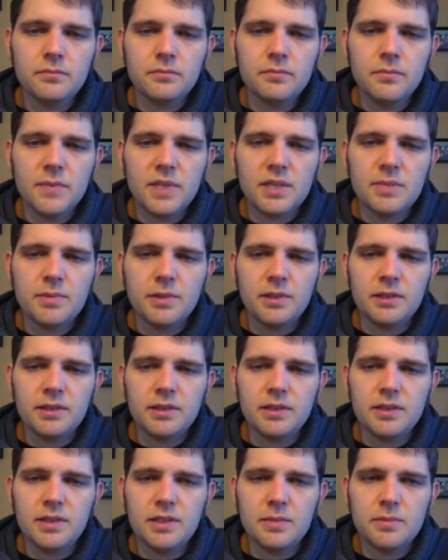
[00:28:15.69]
this
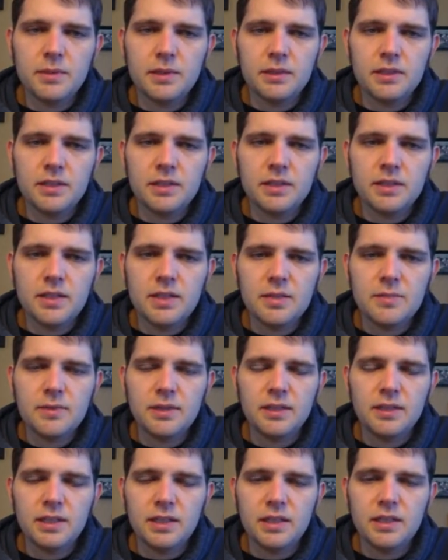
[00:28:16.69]
building, this building, and this
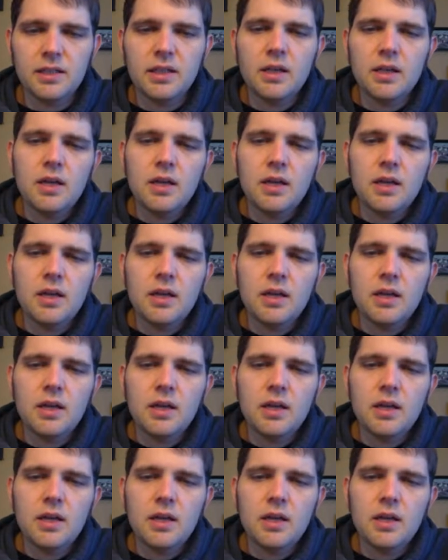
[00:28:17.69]
building.